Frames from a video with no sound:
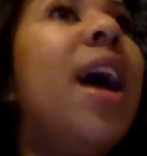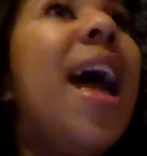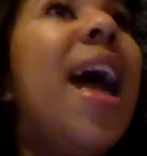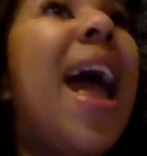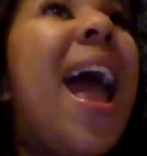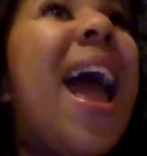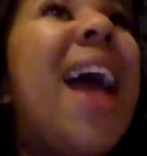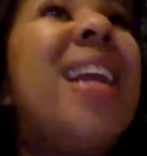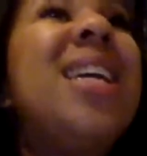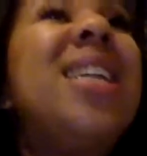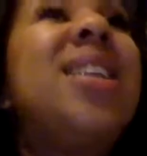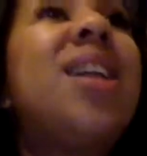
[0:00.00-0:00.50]

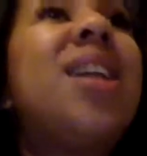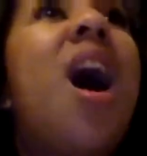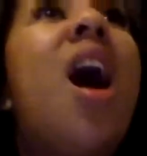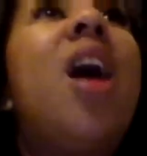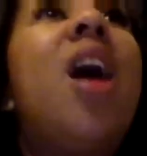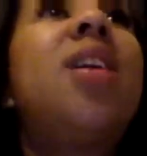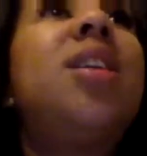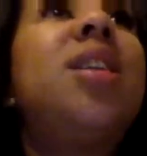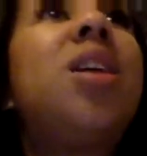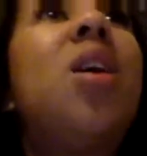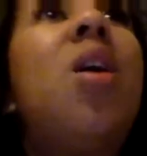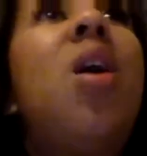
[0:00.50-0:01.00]
and it's
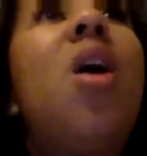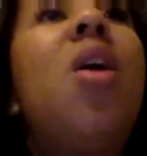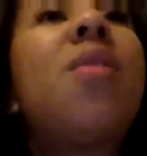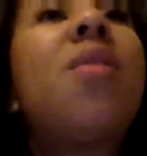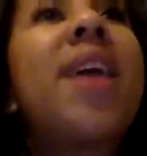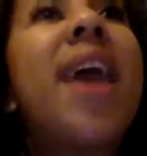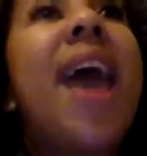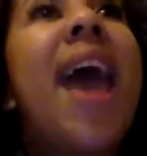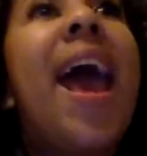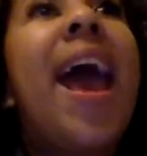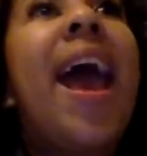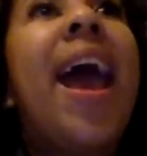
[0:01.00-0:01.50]
also
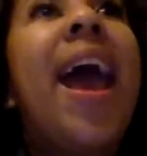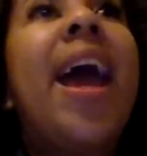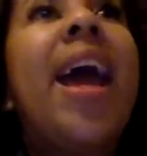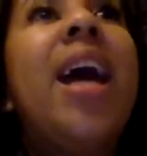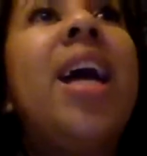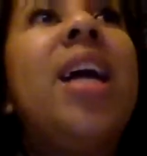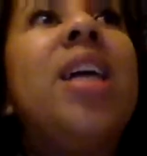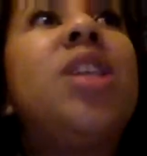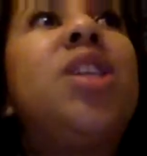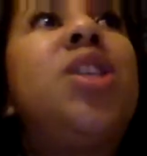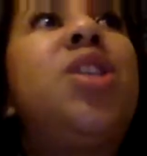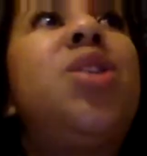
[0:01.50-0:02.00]
okay
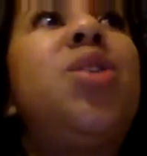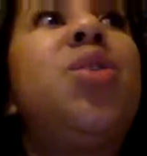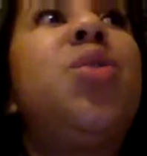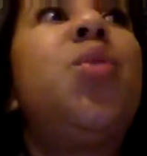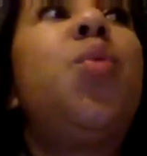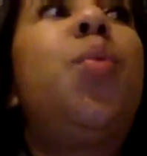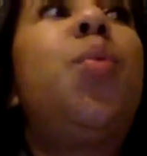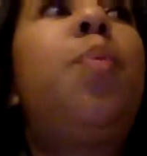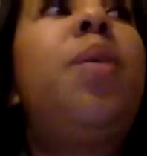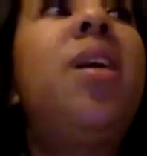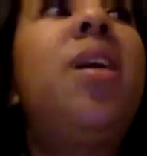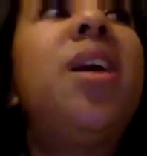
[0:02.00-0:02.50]
to
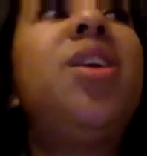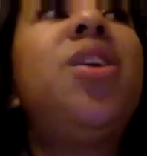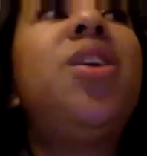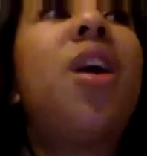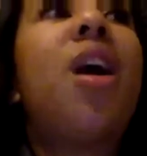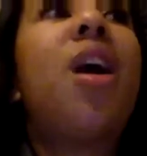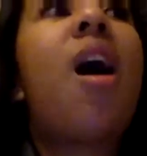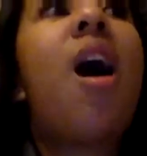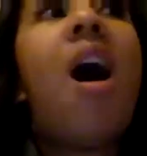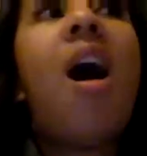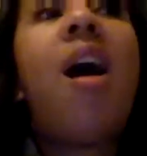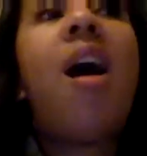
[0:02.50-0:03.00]
put your
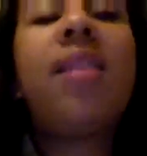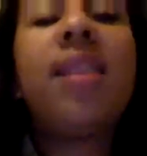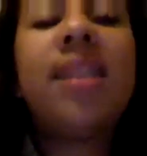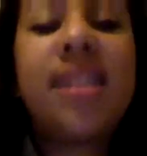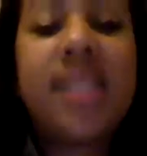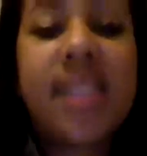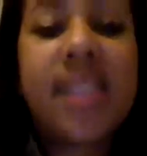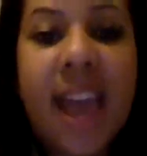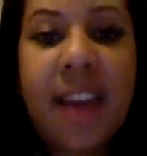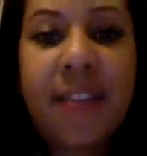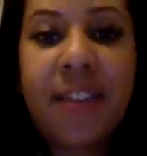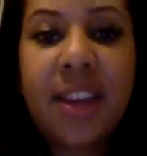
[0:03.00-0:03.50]
all
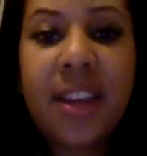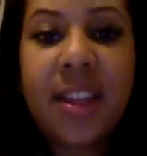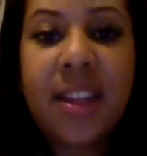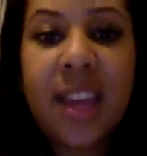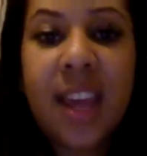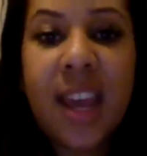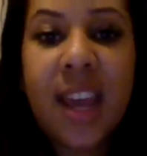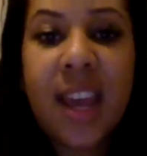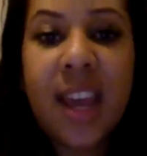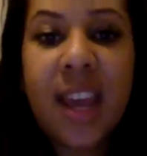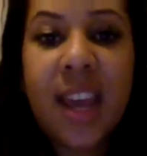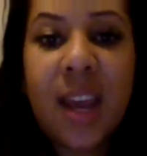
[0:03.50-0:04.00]
into
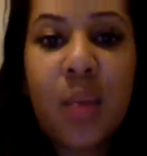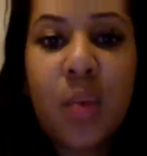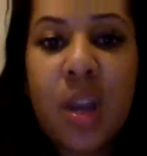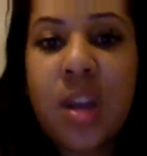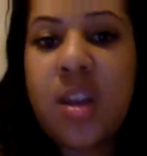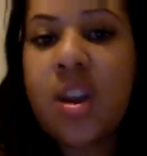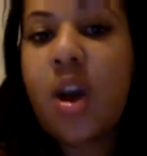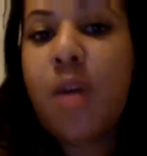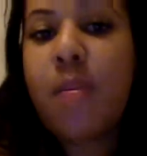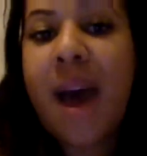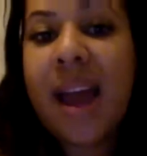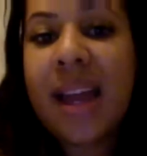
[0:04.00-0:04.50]
everything when
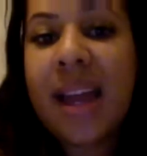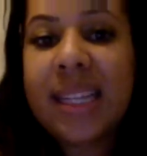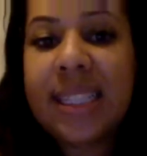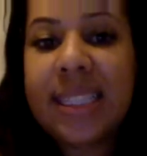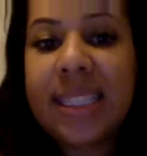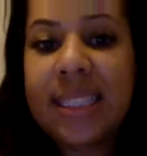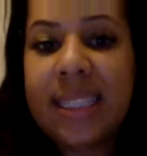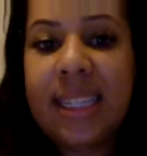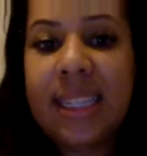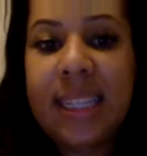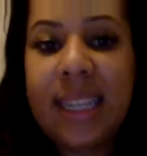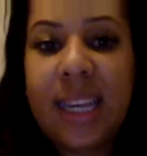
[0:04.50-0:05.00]
nobody
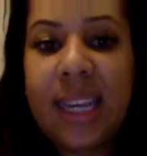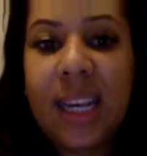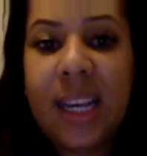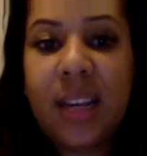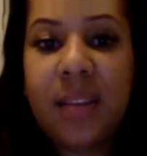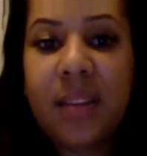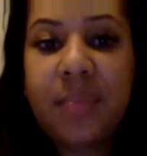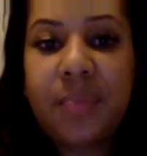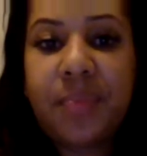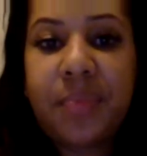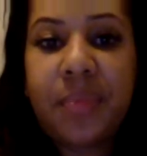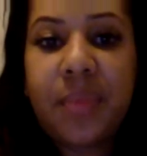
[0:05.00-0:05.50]
is looking
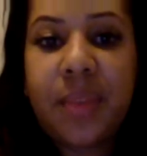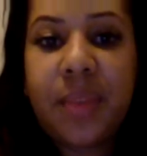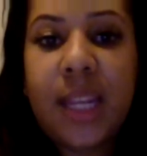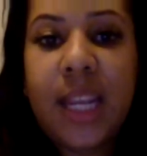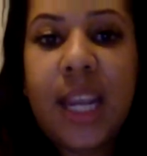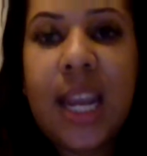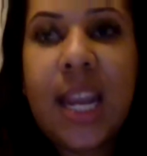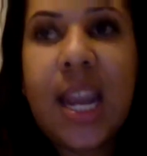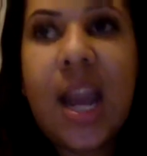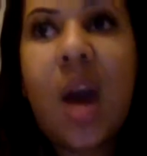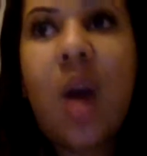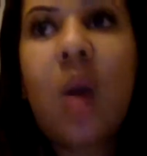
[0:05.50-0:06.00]
you
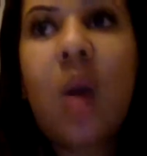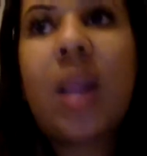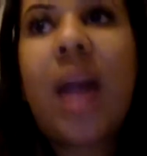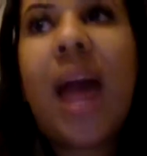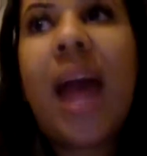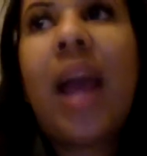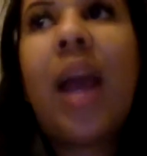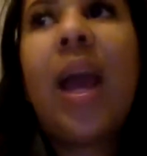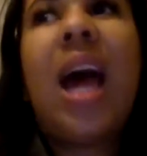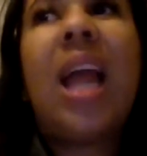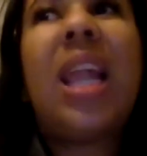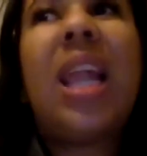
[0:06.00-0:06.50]
know like
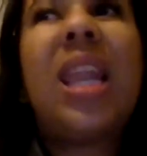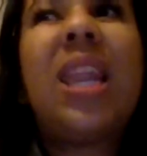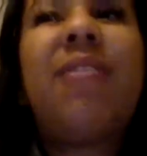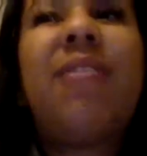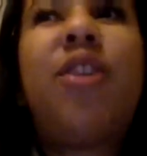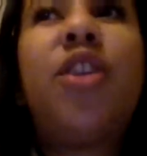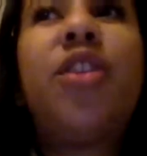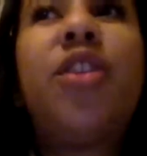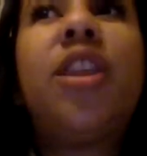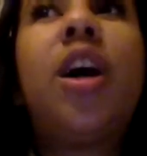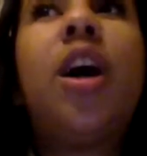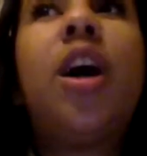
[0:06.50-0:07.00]
uh, for
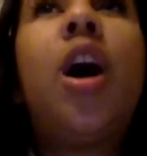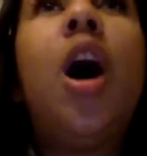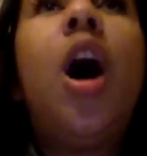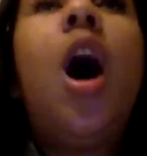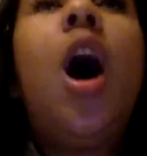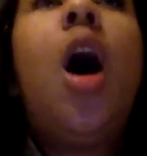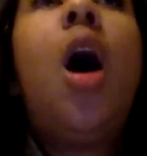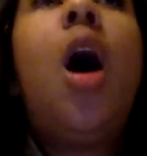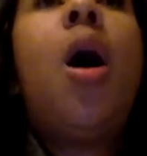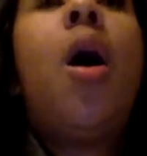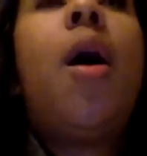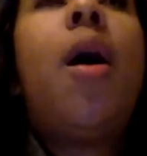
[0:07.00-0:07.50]
the
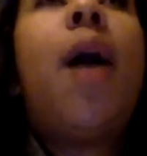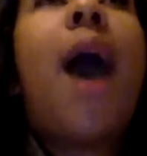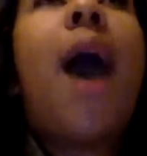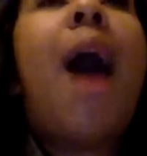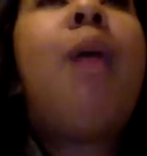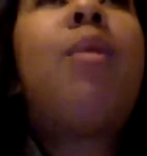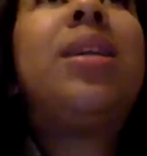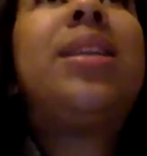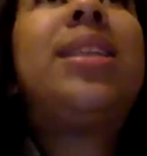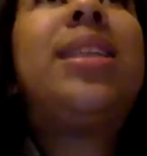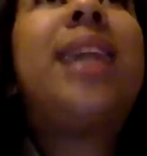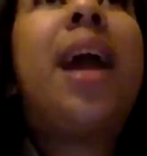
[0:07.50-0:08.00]
I
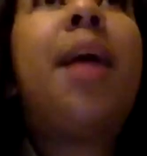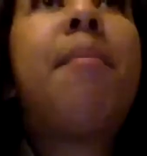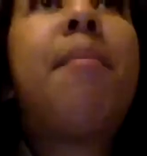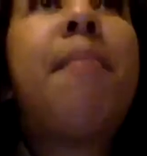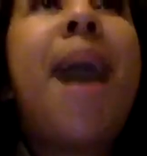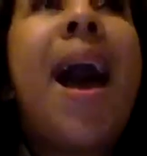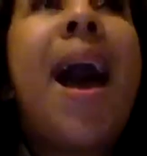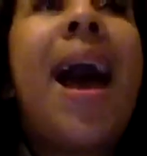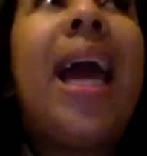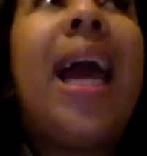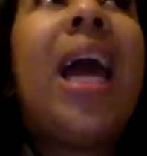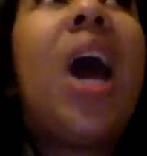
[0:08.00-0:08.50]
would say
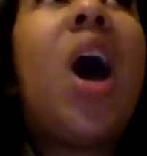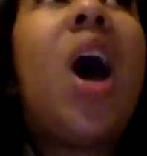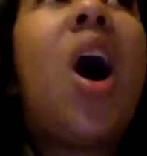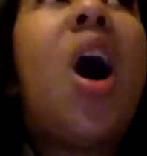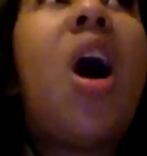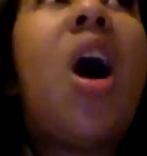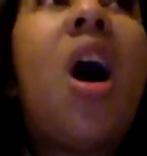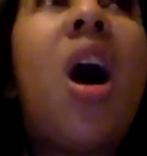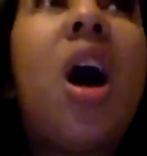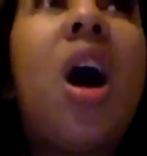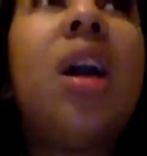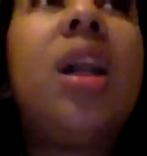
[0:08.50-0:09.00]
my
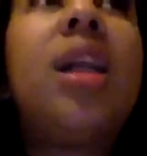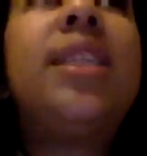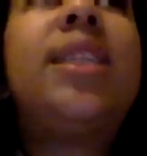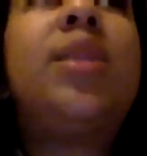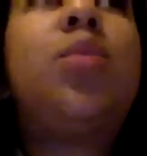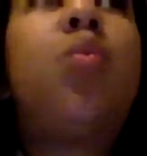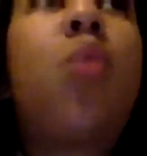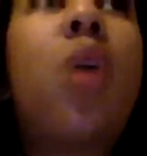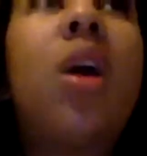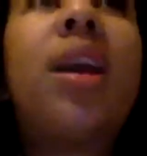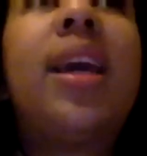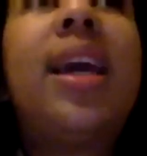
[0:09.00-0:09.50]
hardest
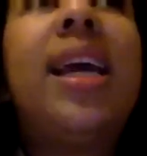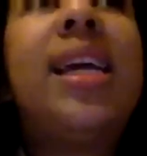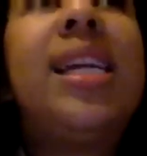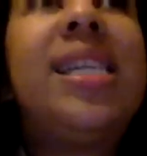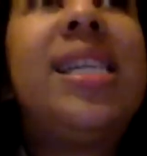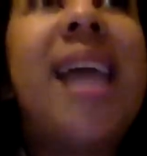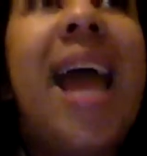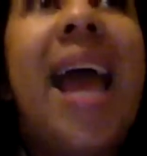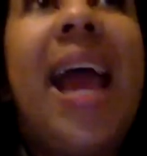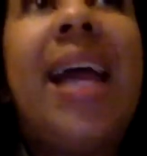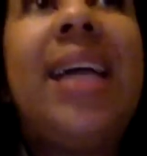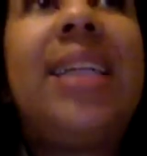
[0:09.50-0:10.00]
working
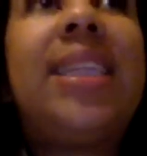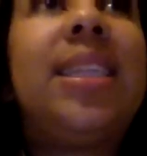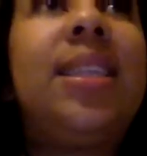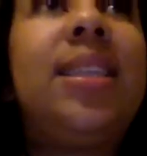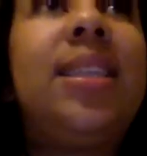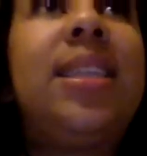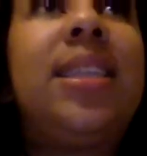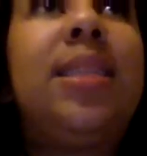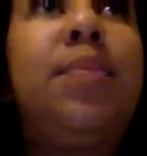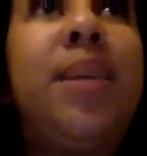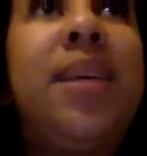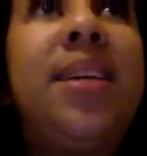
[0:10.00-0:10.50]
days in
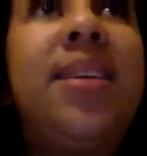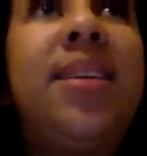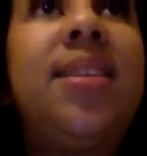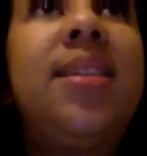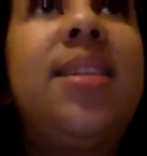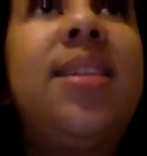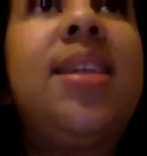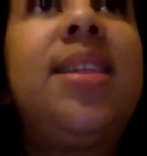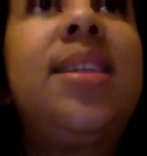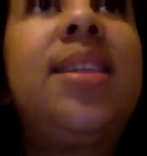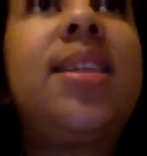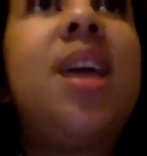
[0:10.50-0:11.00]
this
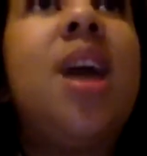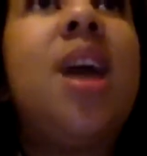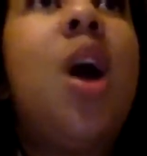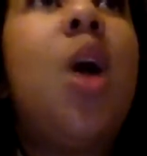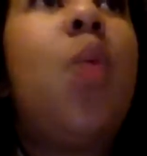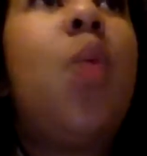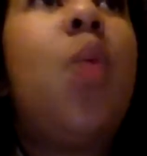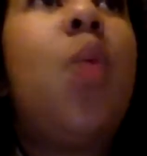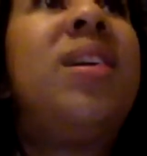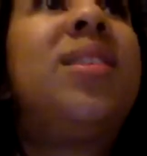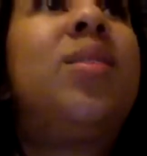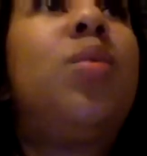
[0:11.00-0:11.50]
business
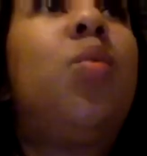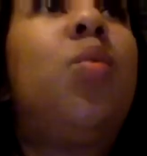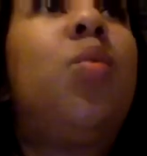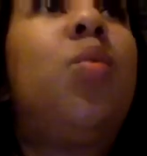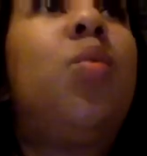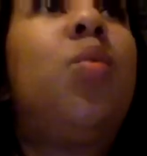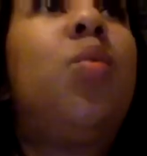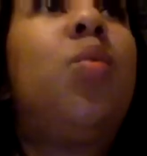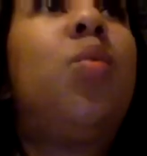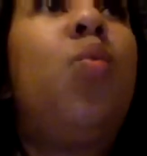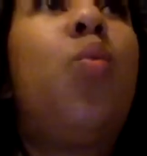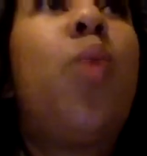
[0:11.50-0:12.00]
was
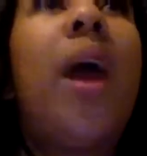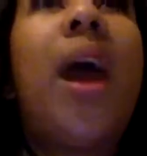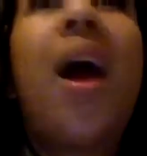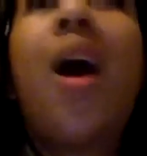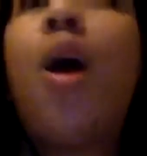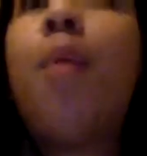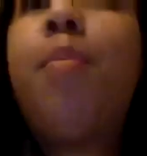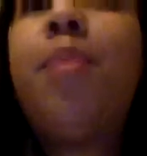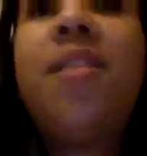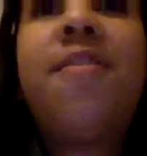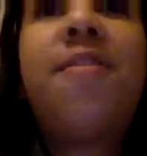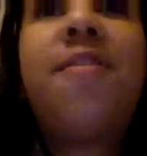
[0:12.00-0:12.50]

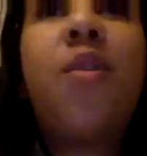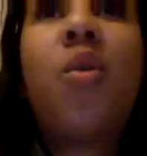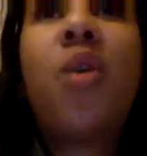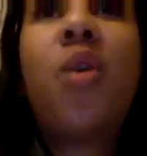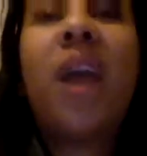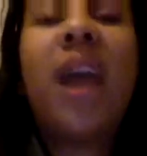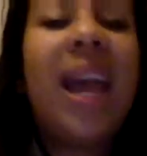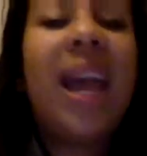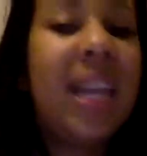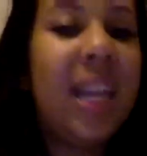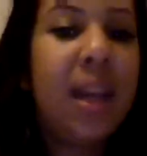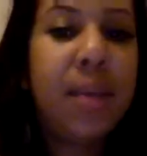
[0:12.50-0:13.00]
well
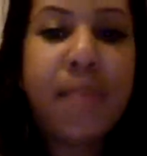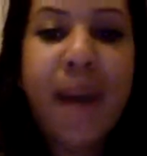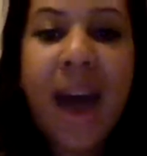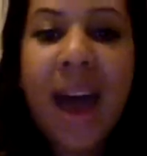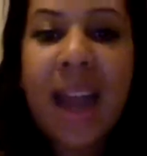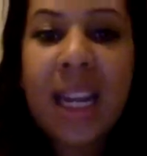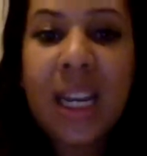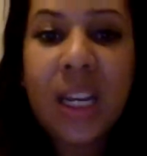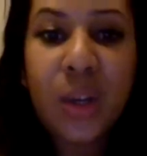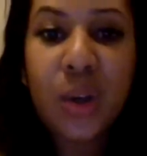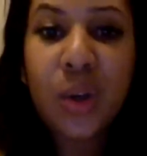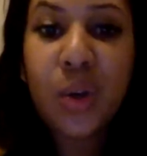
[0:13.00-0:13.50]
before
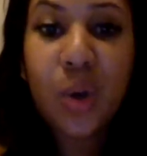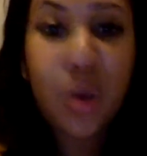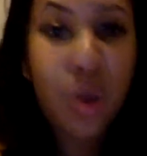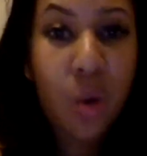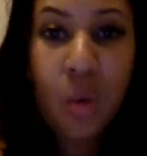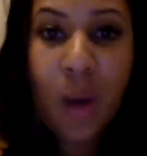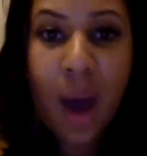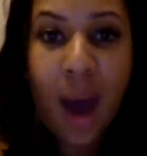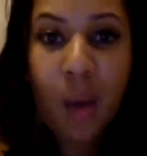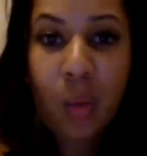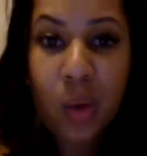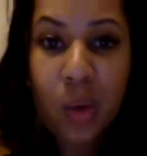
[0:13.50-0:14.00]
anybody knew who
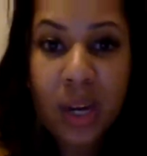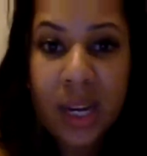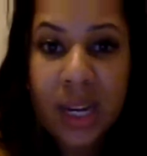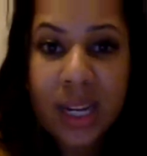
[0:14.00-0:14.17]
I was.